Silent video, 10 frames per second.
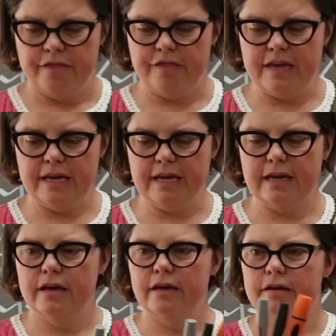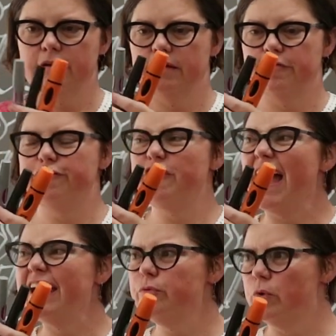the
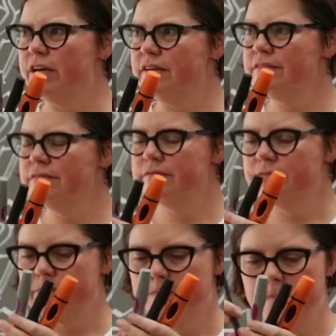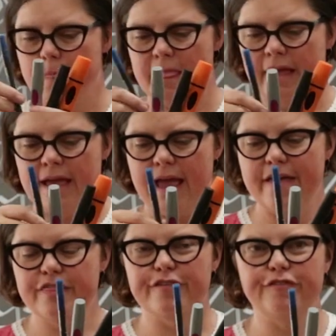fine one,
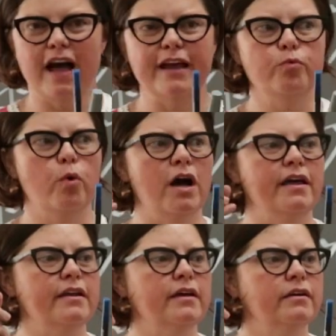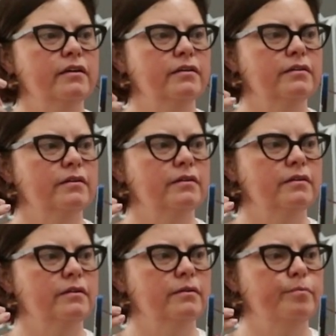and the fine one
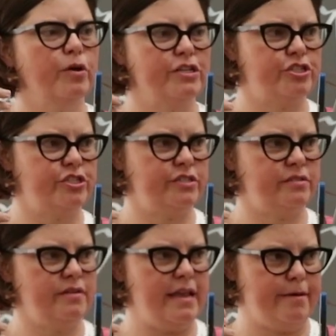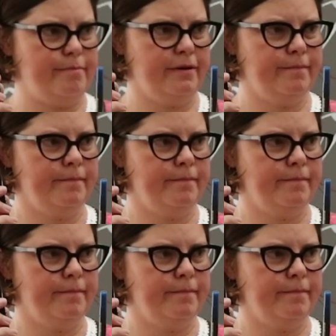brush nib.